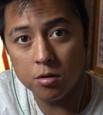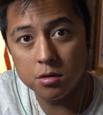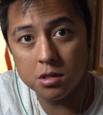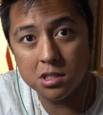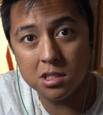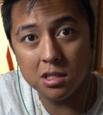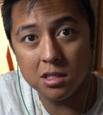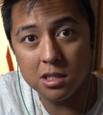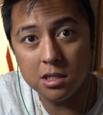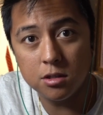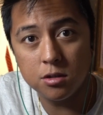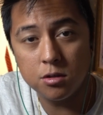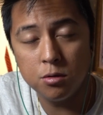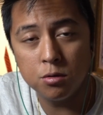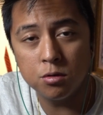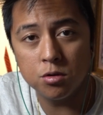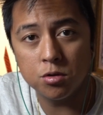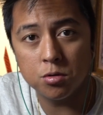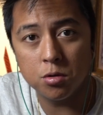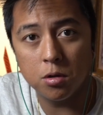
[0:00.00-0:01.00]
This Elite 2
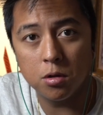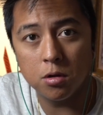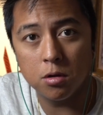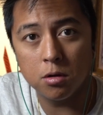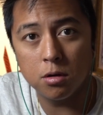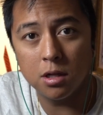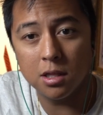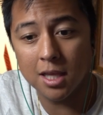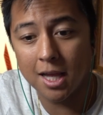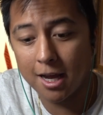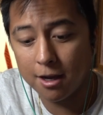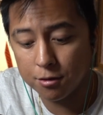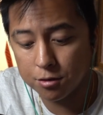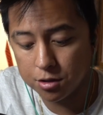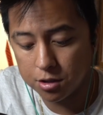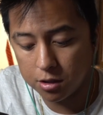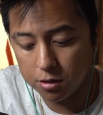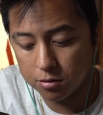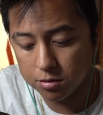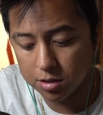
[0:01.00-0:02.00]
controller
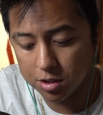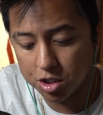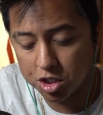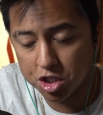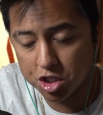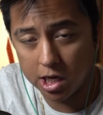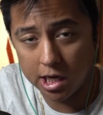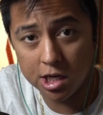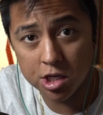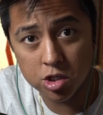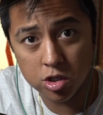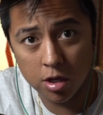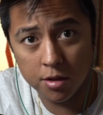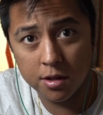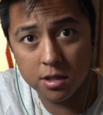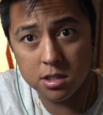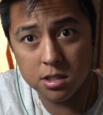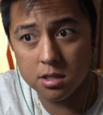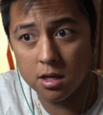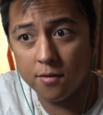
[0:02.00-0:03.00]
allows you to change all
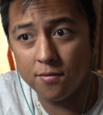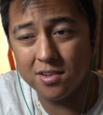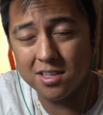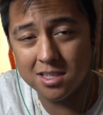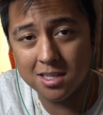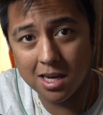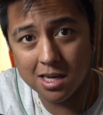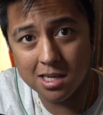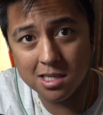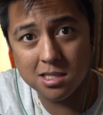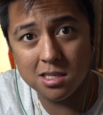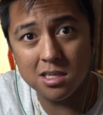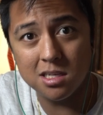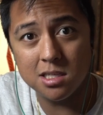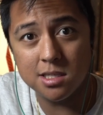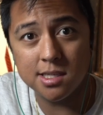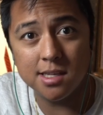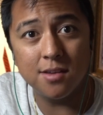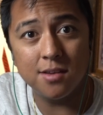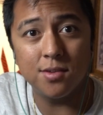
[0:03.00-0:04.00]
that stuff and test it and
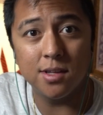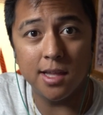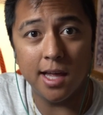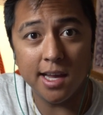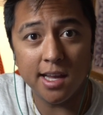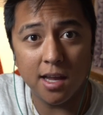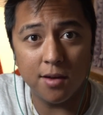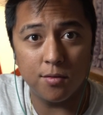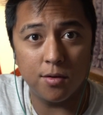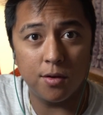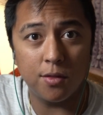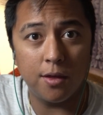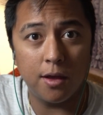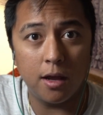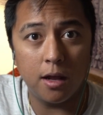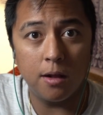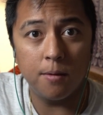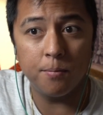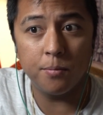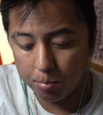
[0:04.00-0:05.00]
see if you like everything.